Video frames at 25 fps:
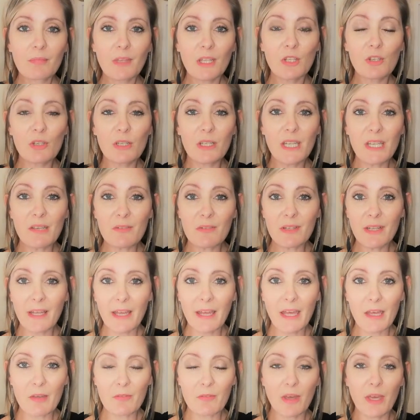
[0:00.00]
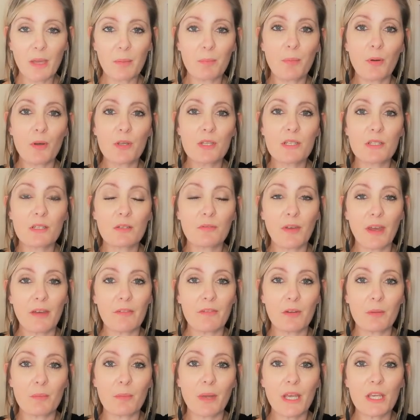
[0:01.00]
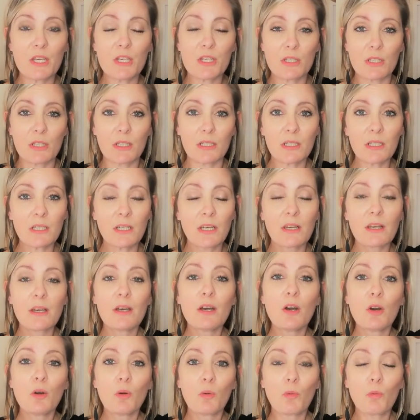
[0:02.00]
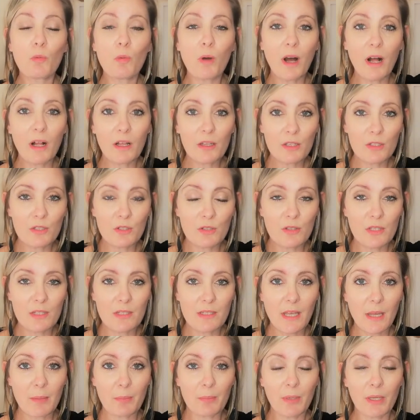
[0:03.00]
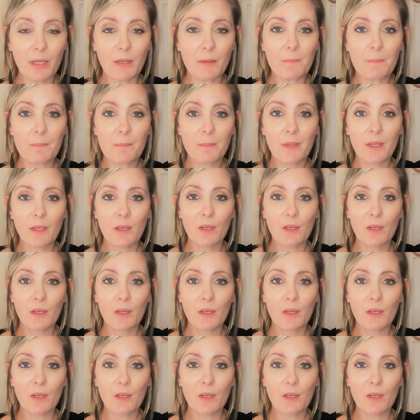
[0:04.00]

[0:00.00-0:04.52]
You can even have a positive affirmation while you do the tapping.